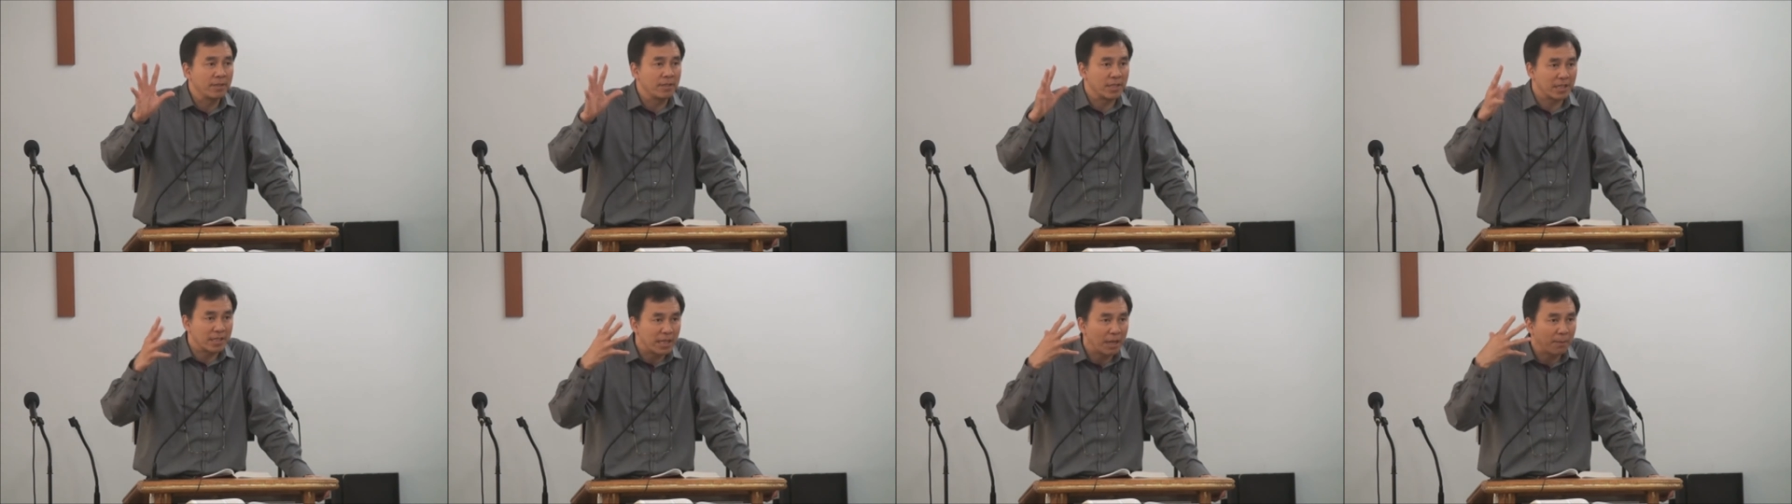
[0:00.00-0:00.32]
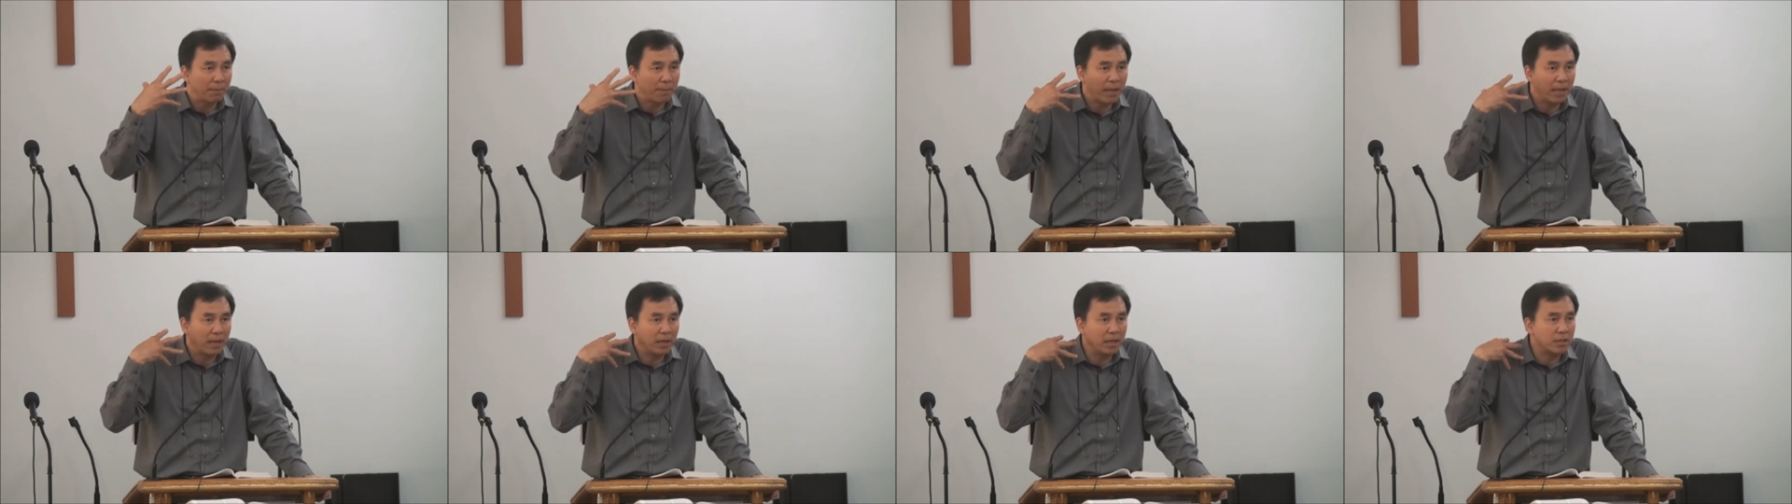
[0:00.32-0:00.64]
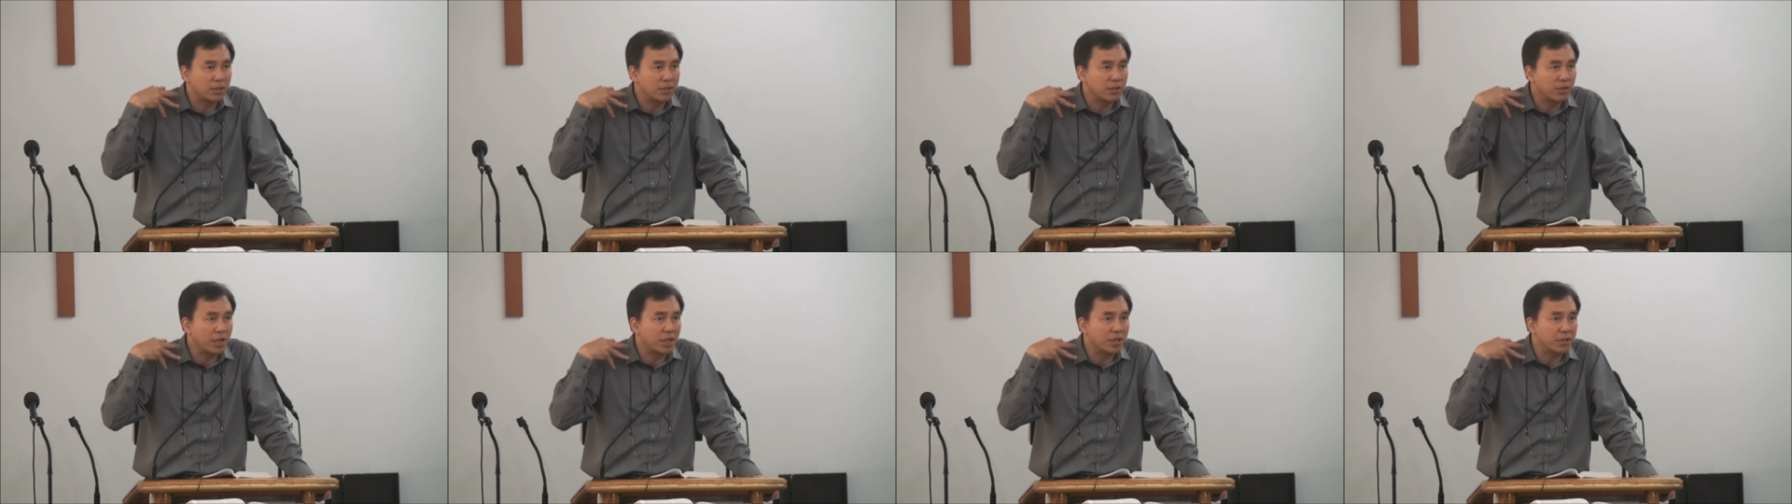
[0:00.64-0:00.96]
Just like my
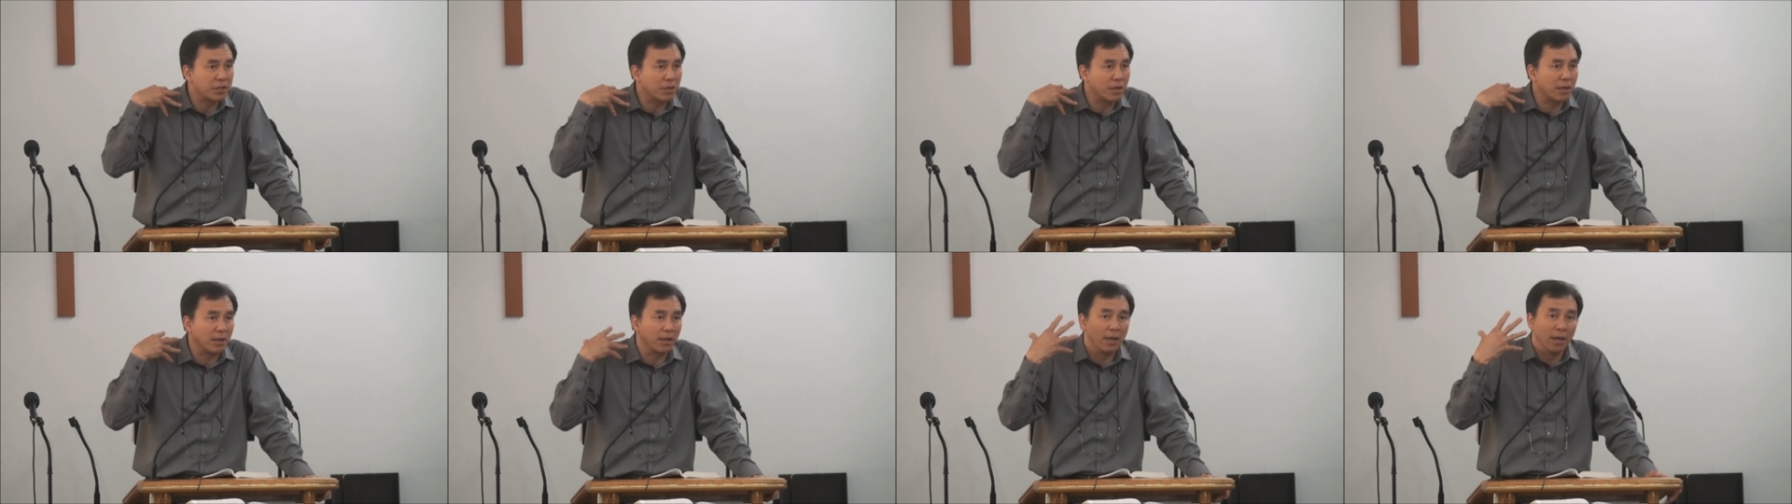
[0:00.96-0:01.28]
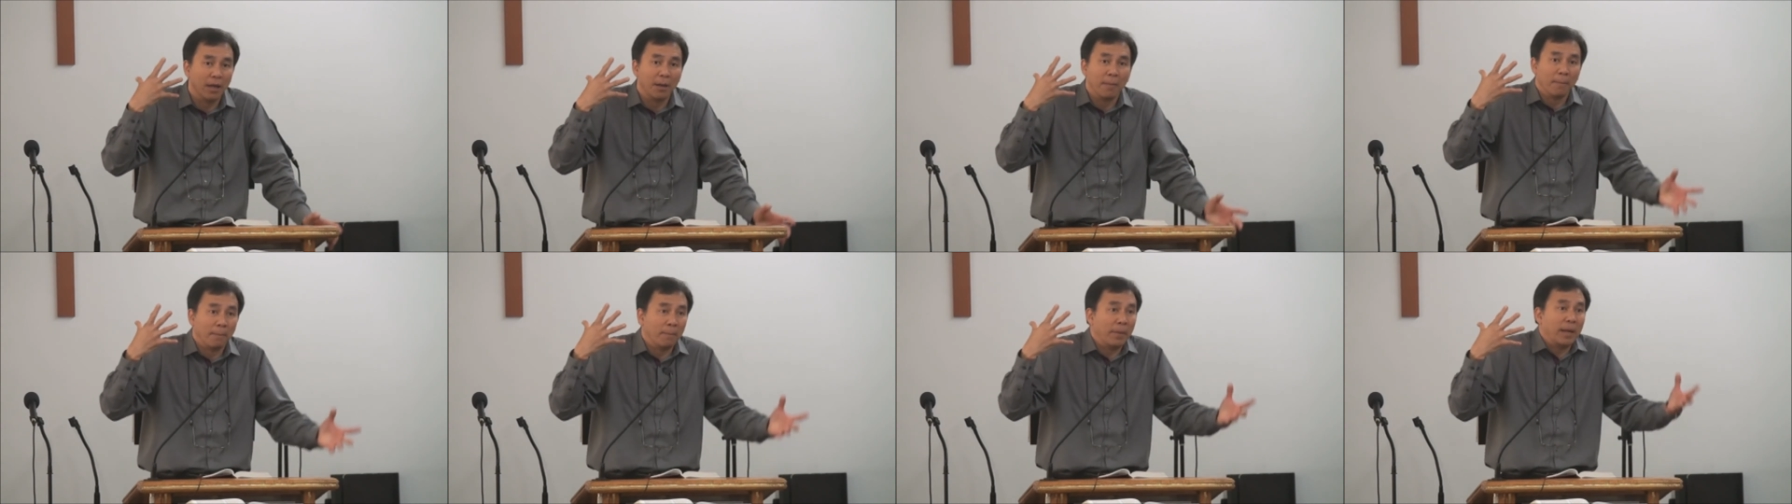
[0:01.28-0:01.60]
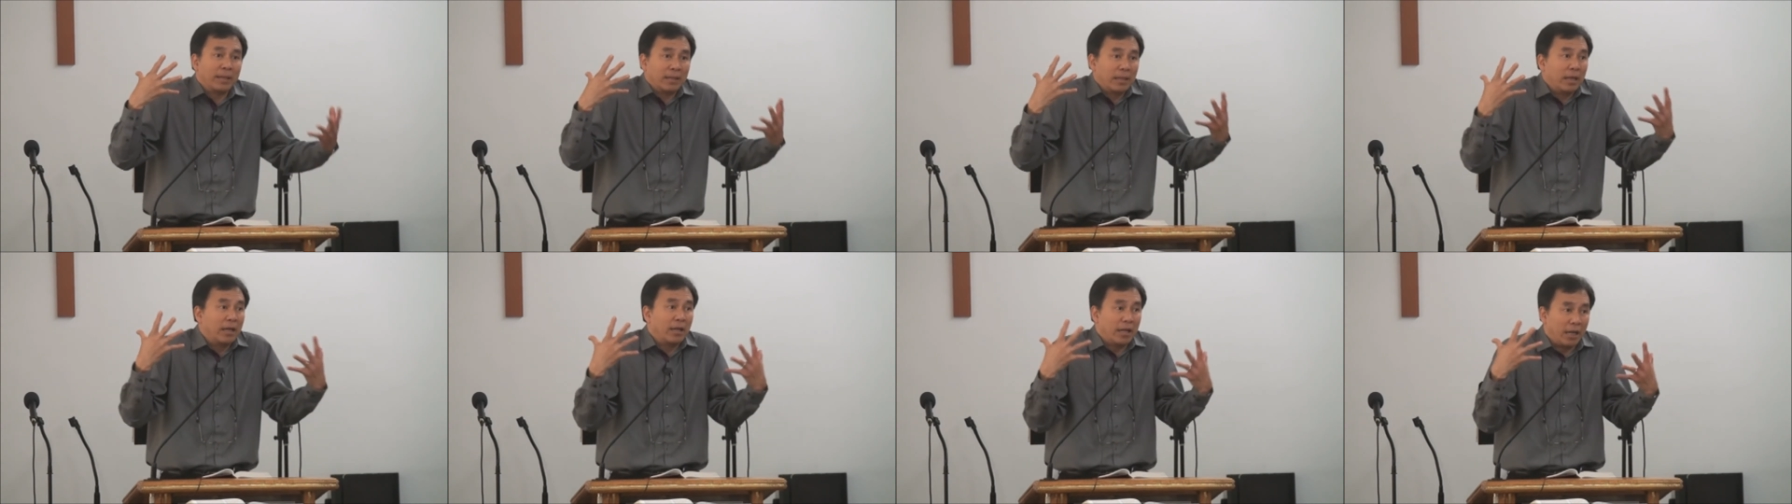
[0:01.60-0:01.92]
illustration.
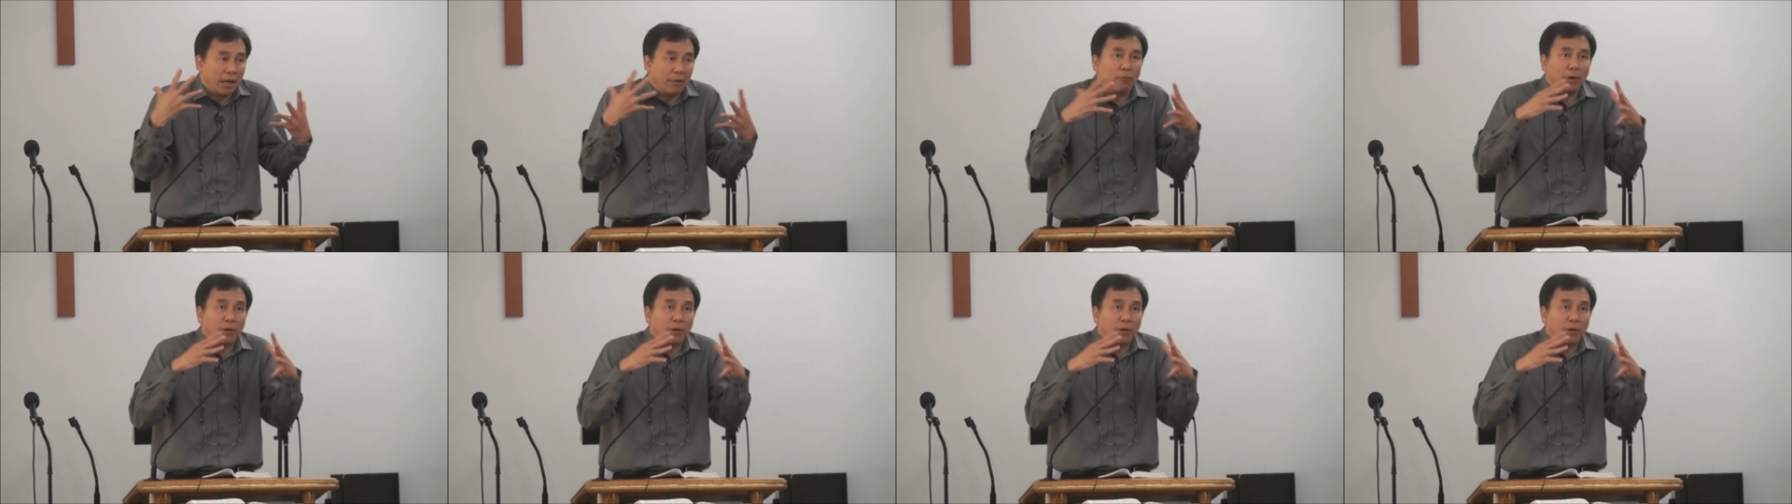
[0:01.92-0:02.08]
But